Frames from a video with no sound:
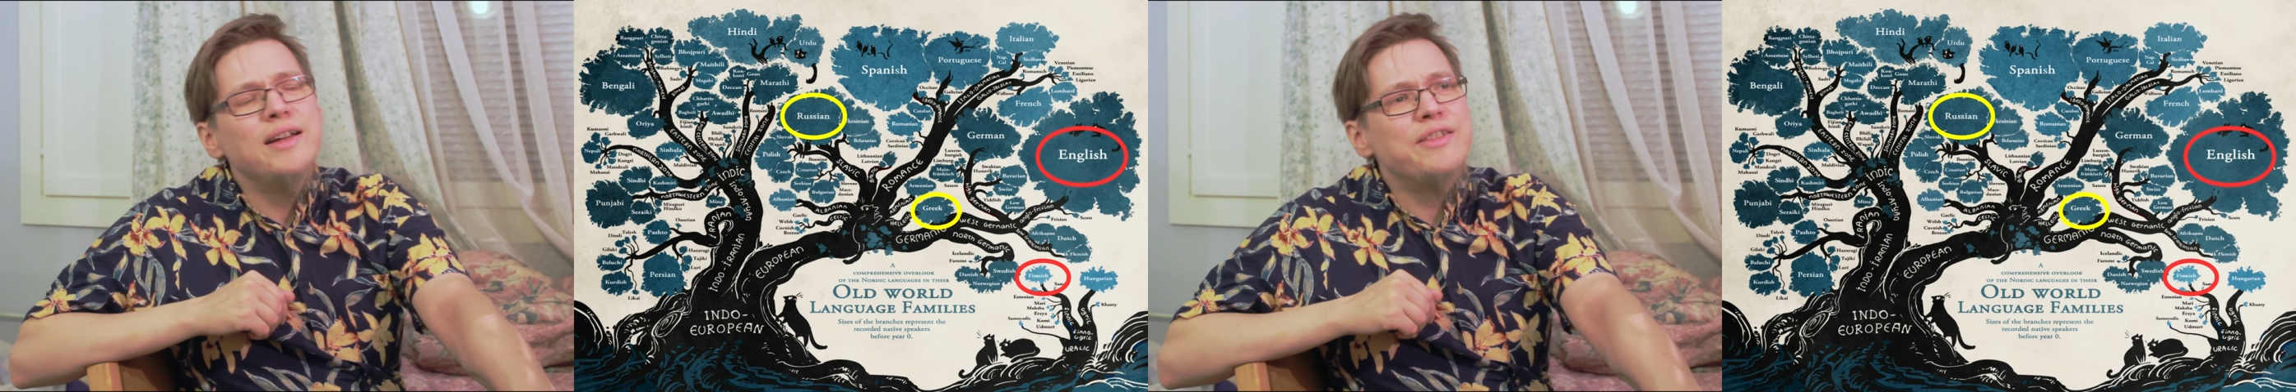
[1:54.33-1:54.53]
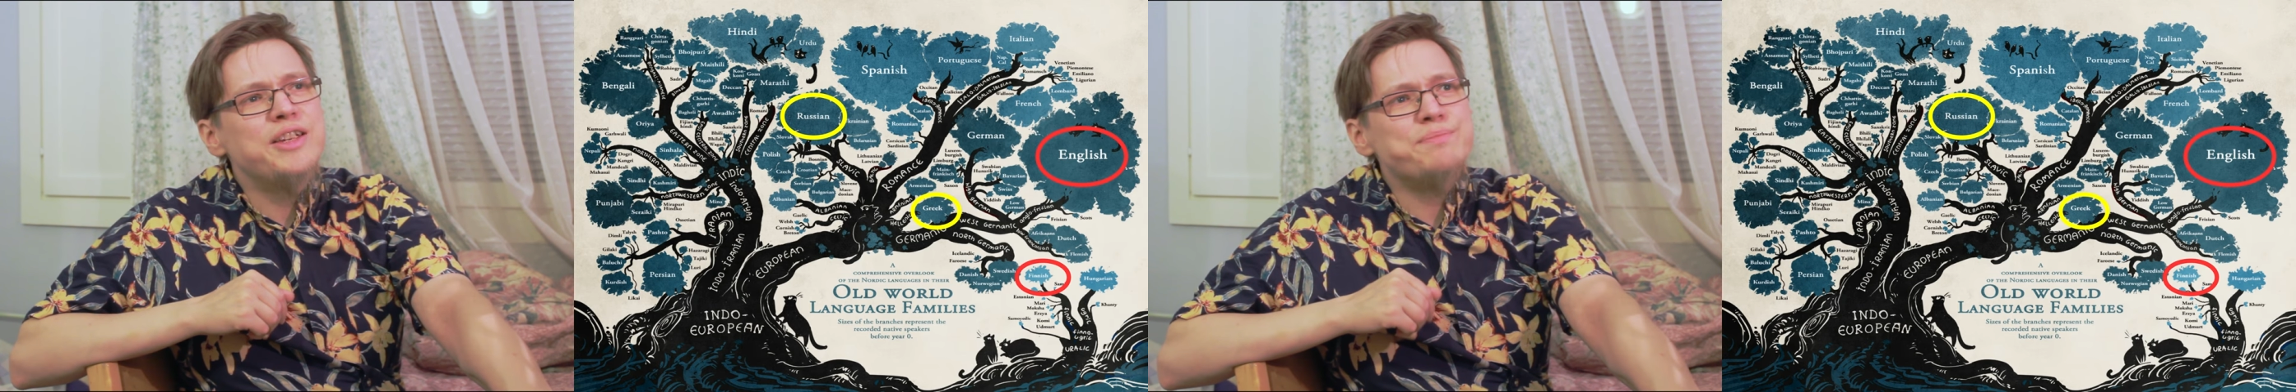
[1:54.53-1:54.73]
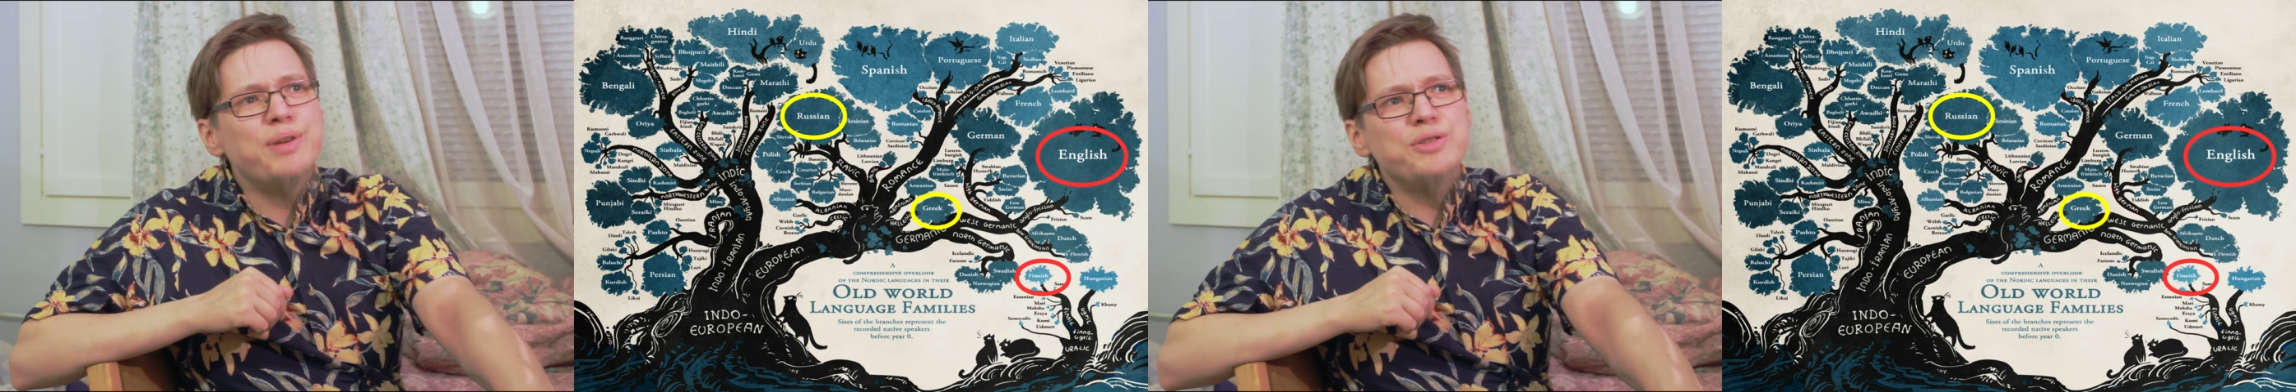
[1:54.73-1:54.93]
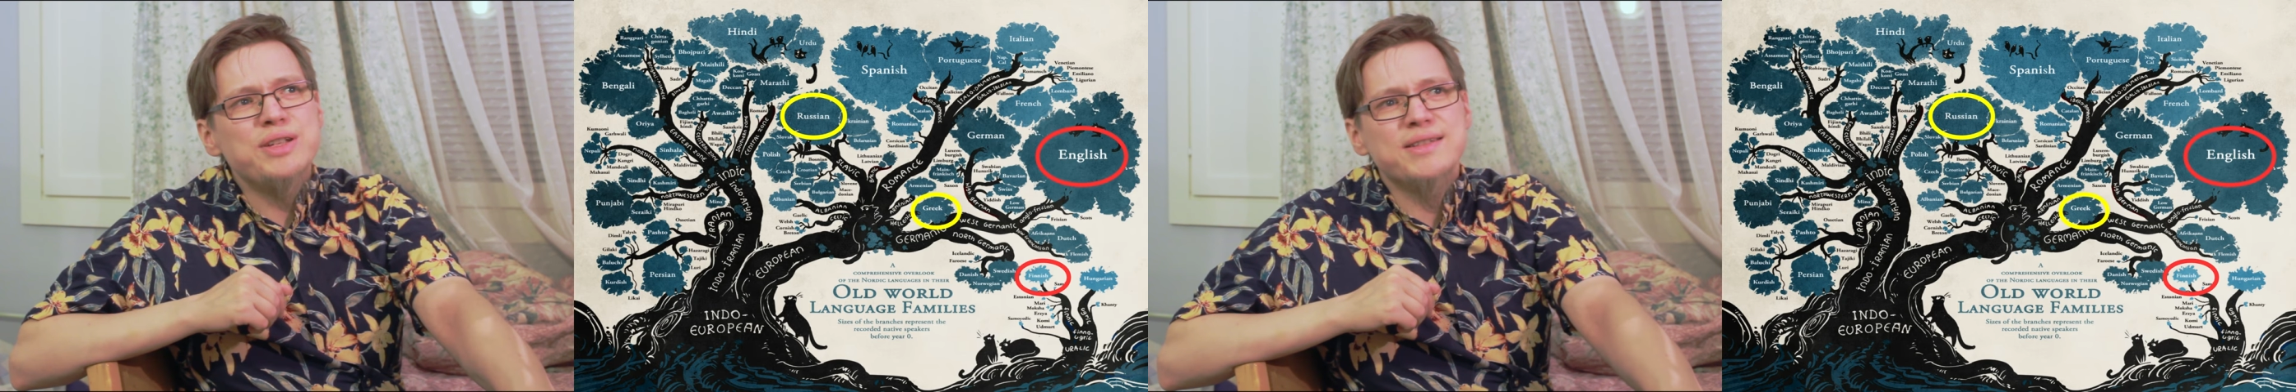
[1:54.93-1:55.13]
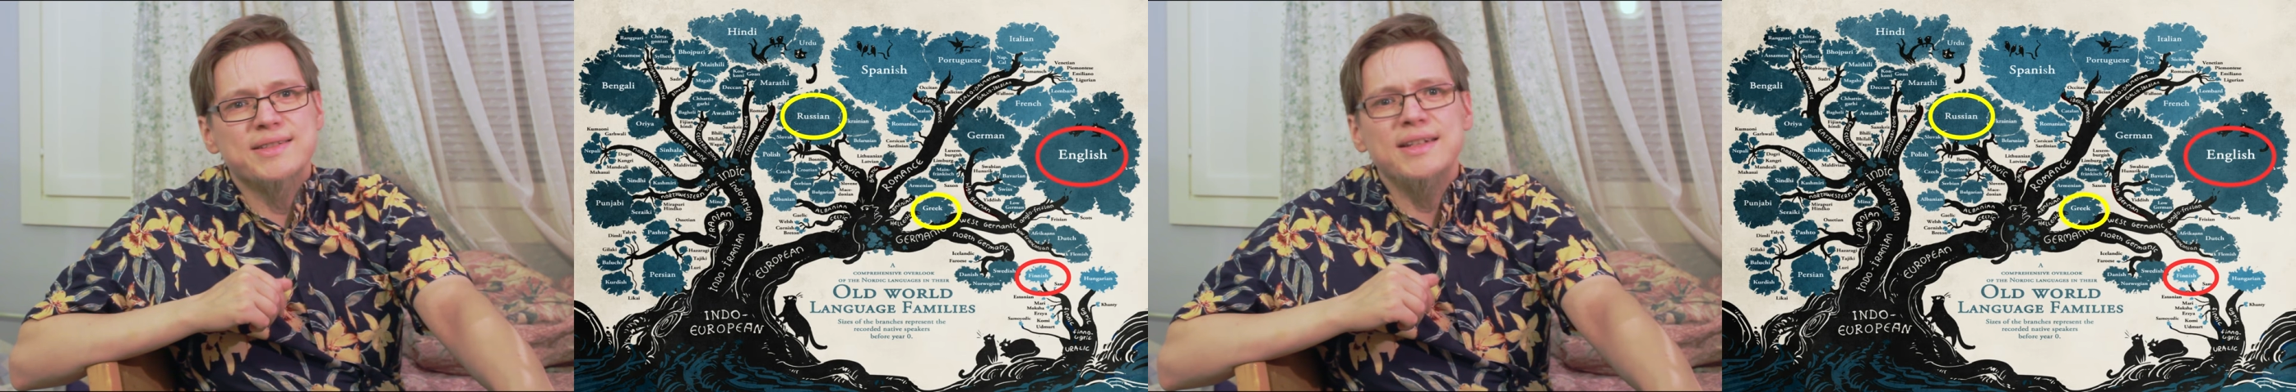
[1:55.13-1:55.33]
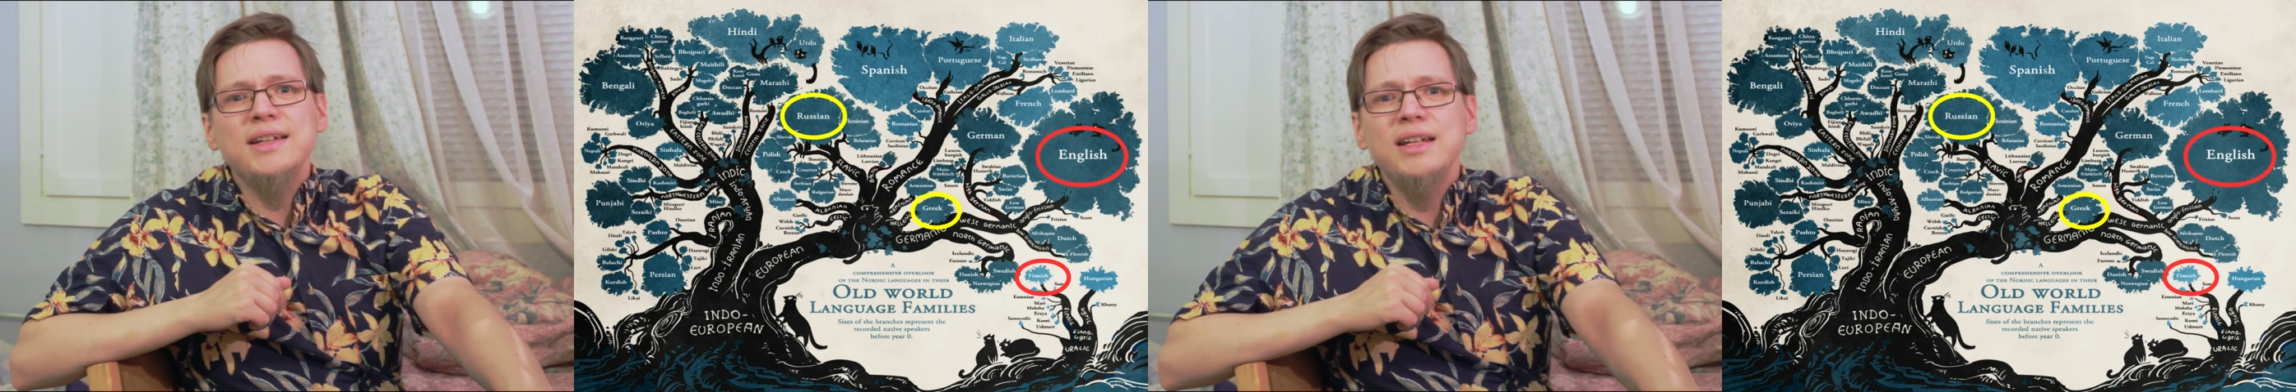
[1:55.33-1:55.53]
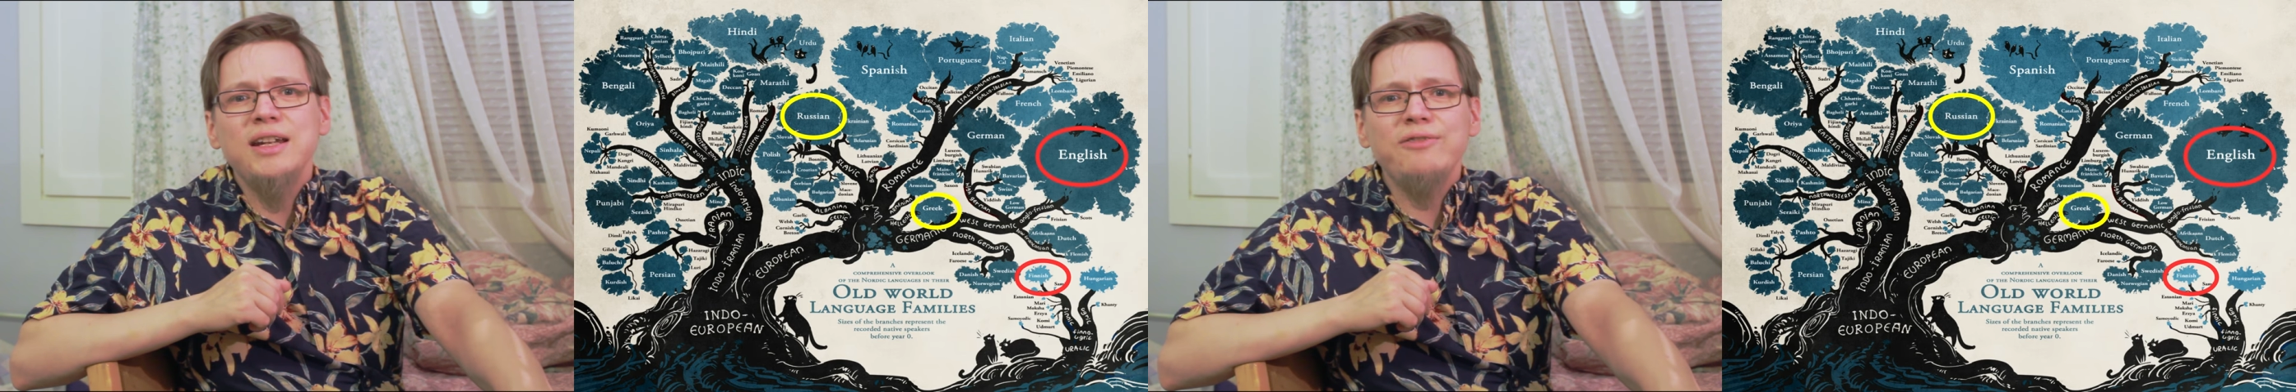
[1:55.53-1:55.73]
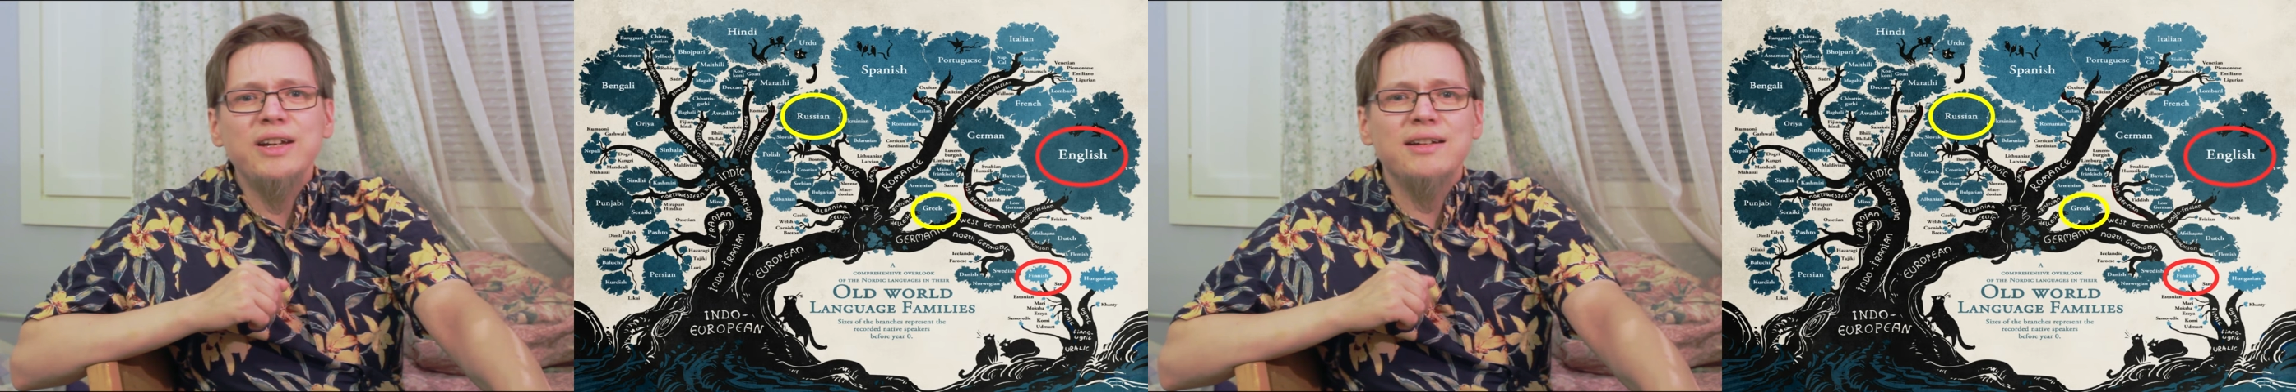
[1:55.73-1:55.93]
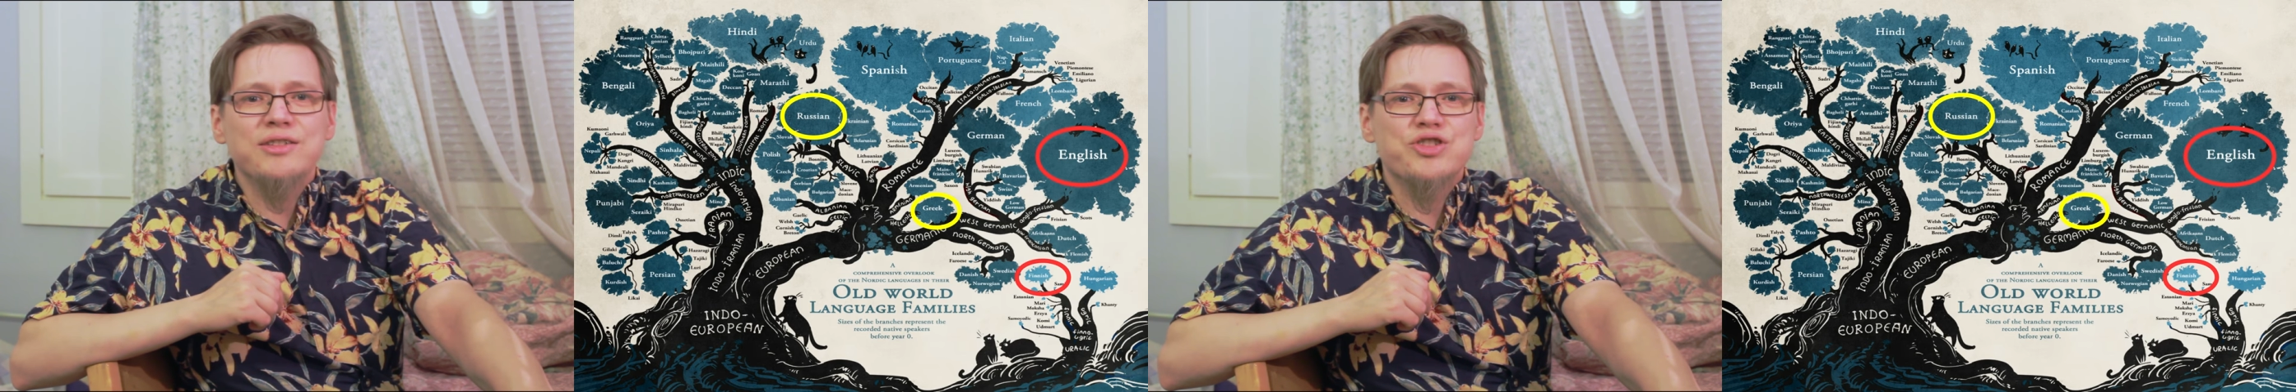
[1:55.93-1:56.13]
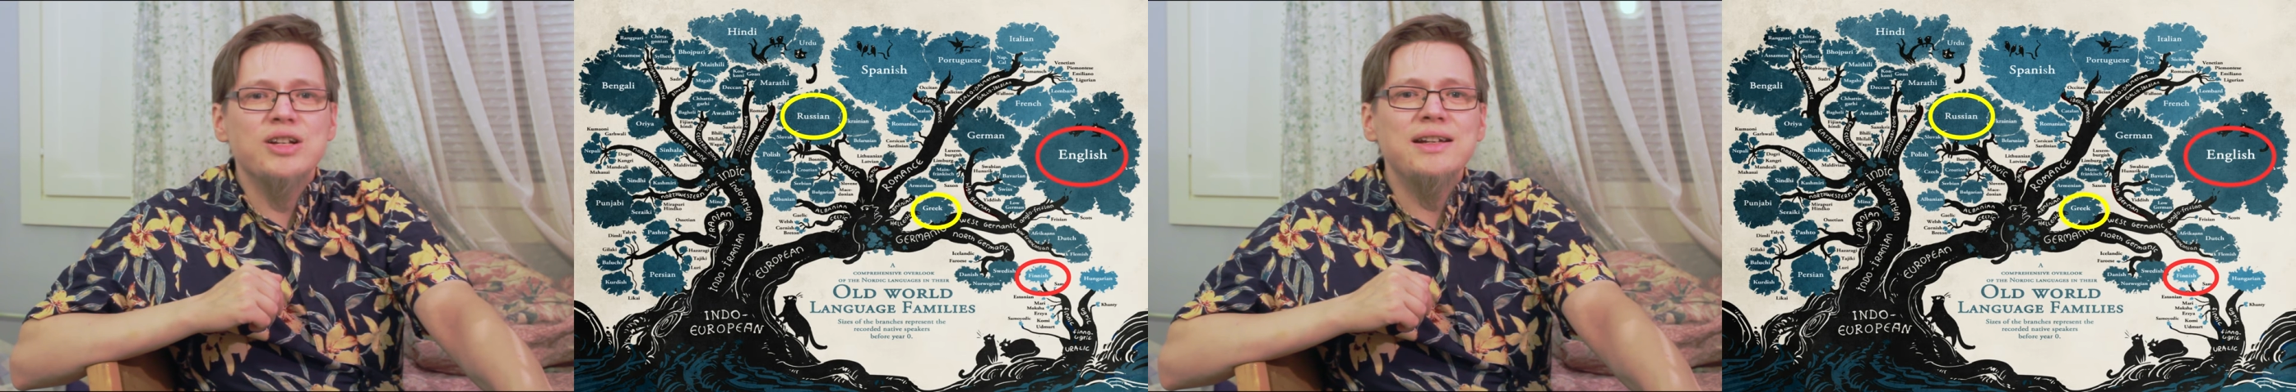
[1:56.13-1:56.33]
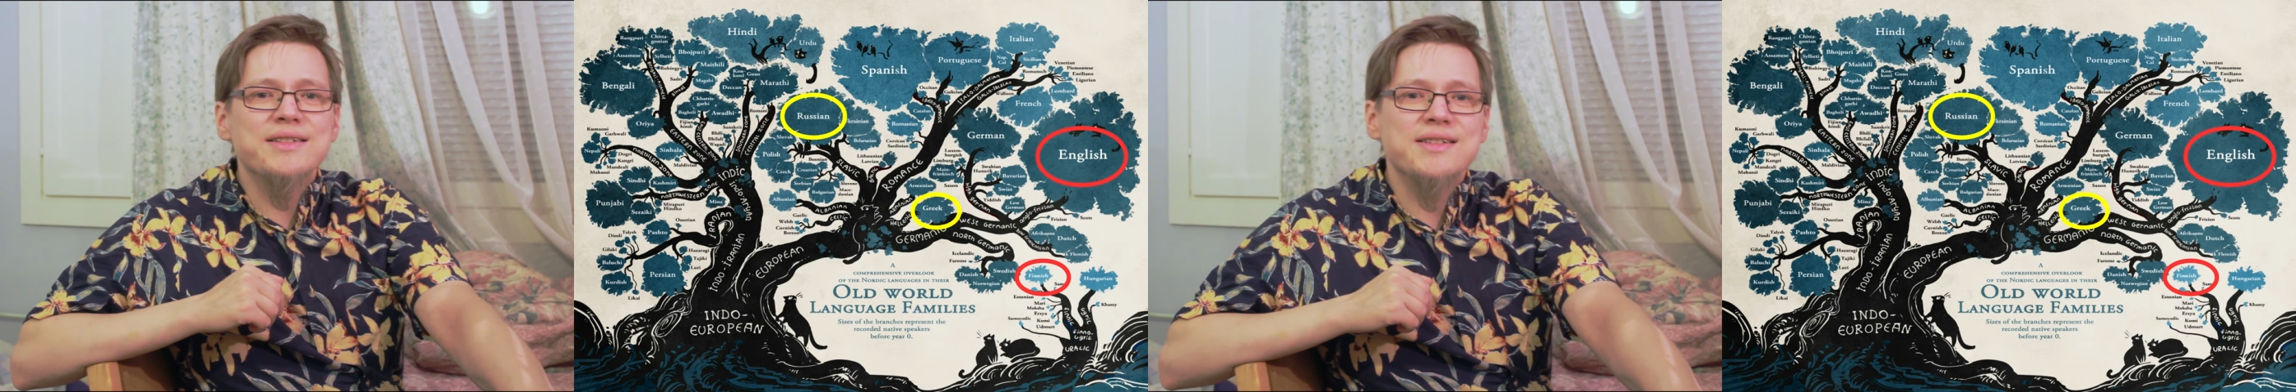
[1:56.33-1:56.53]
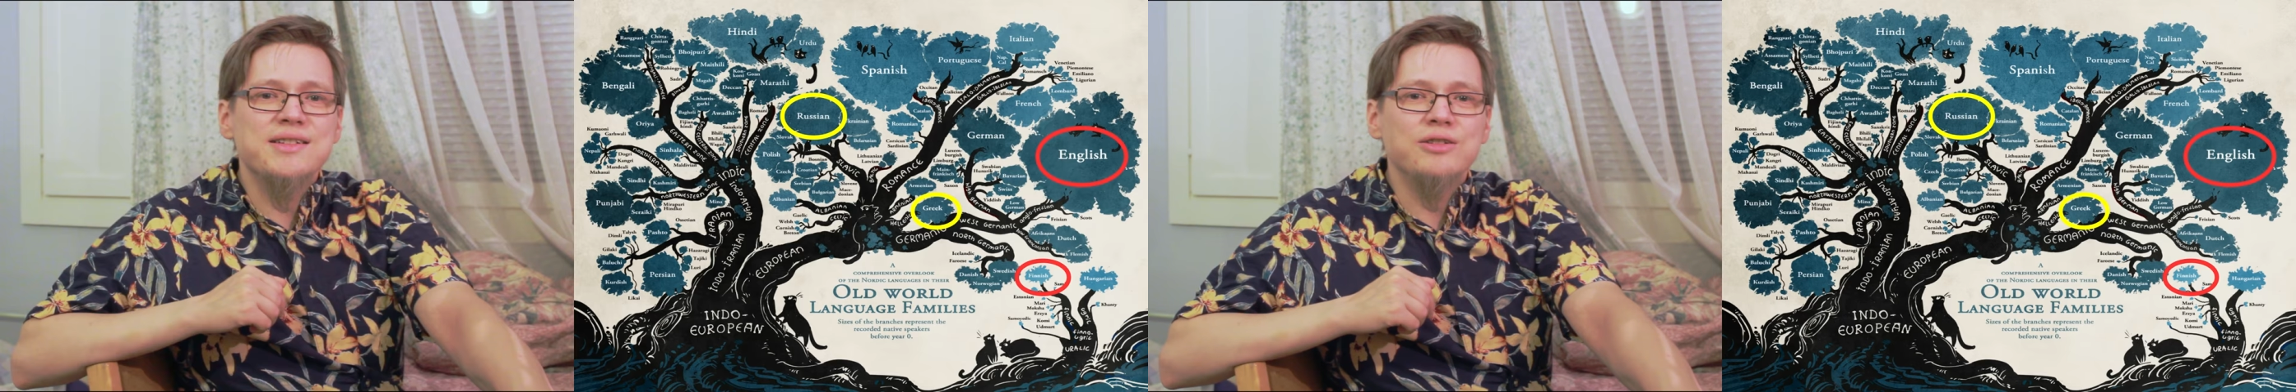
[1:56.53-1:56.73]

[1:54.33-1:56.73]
This poses significant challenges